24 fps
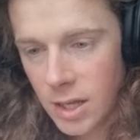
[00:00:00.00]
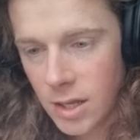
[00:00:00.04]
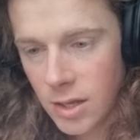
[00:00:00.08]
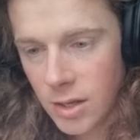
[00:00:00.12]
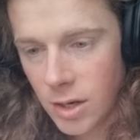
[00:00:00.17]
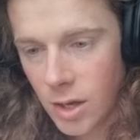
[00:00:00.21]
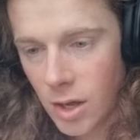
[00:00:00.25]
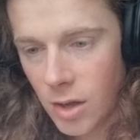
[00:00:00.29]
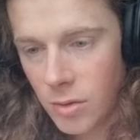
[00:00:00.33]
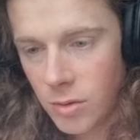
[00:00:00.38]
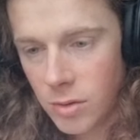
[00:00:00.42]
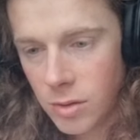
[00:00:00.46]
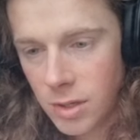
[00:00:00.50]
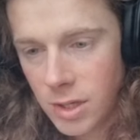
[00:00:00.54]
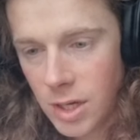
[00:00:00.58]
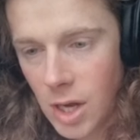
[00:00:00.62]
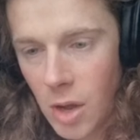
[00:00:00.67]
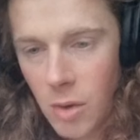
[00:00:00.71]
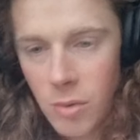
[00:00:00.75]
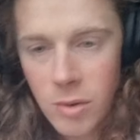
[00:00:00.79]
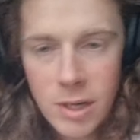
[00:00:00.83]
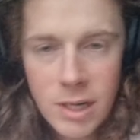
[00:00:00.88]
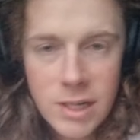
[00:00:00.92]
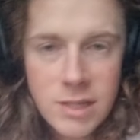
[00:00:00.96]
no
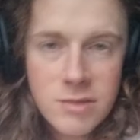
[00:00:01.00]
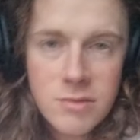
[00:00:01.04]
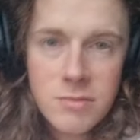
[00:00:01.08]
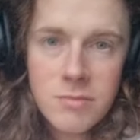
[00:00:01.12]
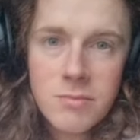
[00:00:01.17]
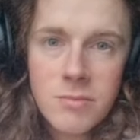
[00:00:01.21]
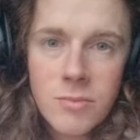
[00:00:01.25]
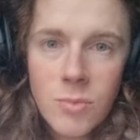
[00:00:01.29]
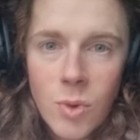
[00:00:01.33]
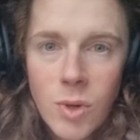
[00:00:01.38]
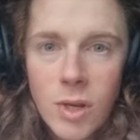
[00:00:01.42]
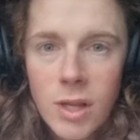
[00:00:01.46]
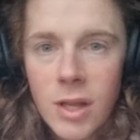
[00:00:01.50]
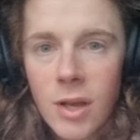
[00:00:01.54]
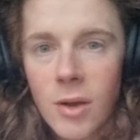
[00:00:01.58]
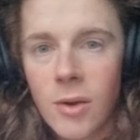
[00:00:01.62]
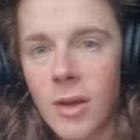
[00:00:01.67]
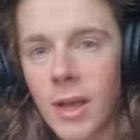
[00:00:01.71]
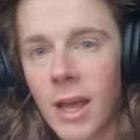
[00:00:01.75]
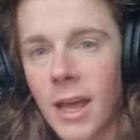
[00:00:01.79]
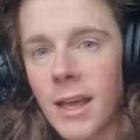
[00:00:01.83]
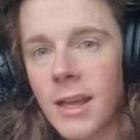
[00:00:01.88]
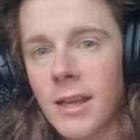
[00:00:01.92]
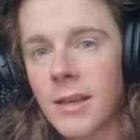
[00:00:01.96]
one is really
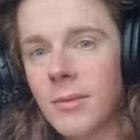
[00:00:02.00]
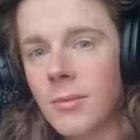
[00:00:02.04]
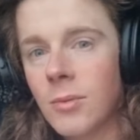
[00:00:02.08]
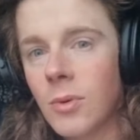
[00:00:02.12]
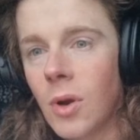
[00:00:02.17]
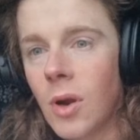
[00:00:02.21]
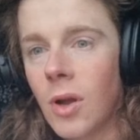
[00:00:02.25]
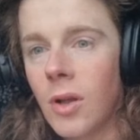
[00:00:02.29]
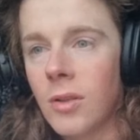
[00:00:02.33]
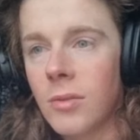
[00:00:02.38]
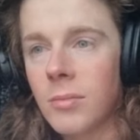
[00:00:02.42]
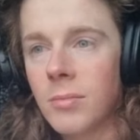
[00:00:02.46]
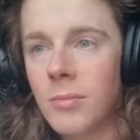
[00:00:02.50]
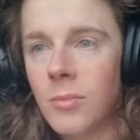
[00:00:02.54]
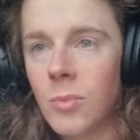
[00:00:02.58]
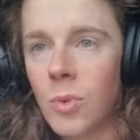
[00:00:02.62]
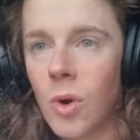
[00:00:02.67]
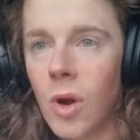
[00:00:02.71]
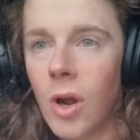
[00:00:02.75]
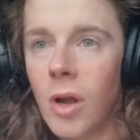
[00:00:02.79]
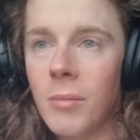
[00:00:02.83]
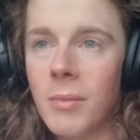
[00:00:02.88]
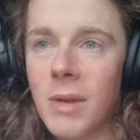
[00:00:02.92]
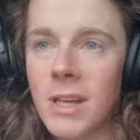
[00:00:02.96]
okay.
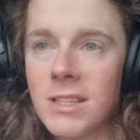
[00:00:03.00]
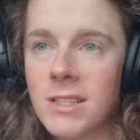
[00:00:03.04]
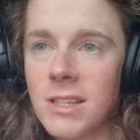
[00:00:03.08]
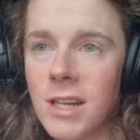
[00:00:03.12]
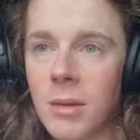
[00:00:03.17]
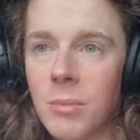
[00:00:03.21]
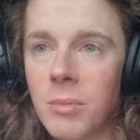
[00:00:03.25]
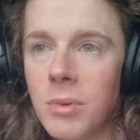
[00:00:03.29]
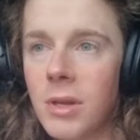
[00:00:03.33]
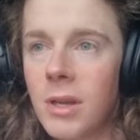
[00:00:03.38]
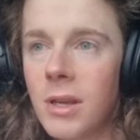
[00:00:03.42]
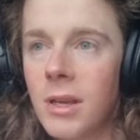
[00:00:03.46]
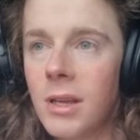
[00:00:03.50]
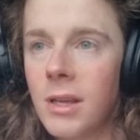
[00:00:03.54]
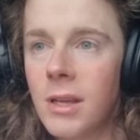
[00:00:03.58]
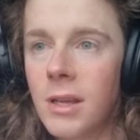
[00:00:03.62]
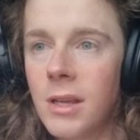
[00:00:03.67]
We're all messed up,